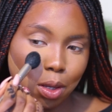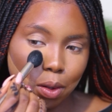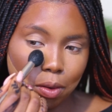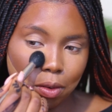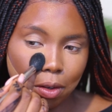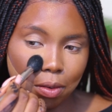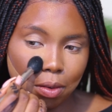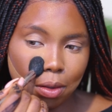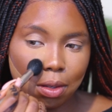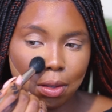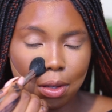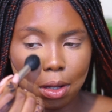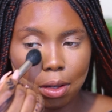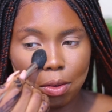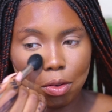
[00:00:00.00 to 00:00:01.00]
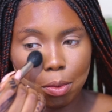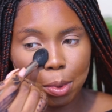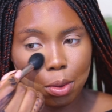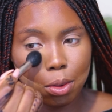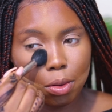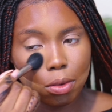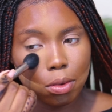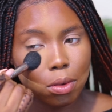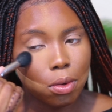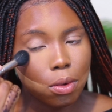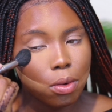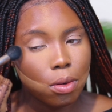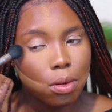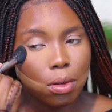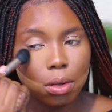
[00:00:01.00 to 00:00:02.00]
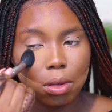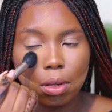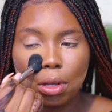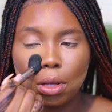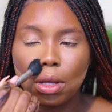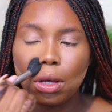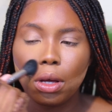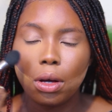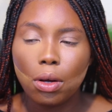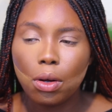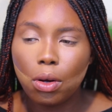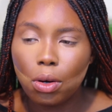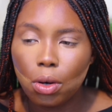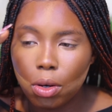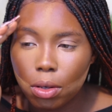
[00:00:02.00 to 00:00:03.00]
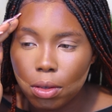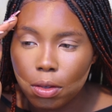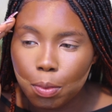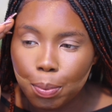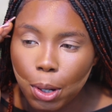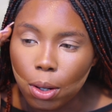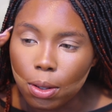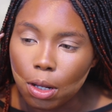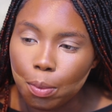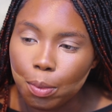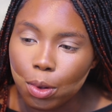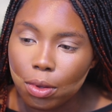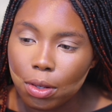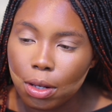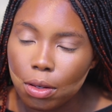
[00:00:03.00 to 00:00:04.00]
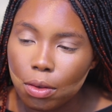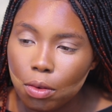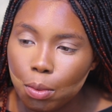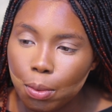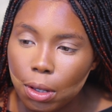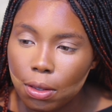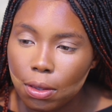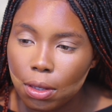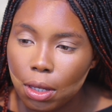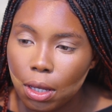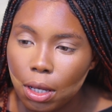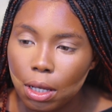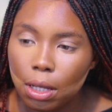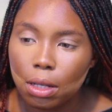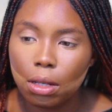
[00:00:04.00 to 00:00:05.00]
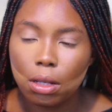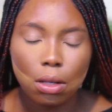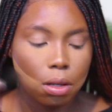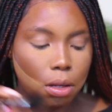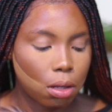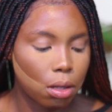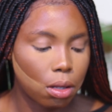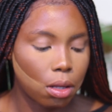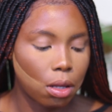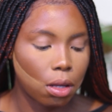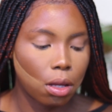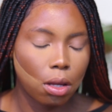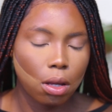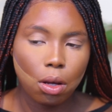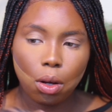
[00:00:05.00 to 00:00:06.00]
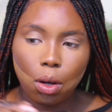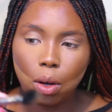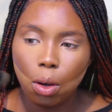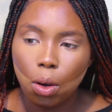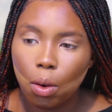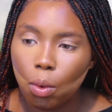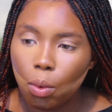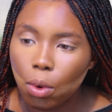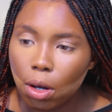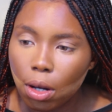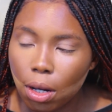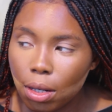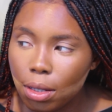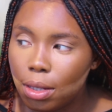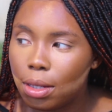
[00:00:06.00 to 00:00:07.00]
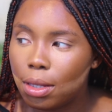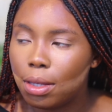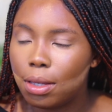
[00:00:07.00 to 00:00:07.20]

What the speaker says: you could just do this and it will be good to go. God, this powder melted into my skin. What?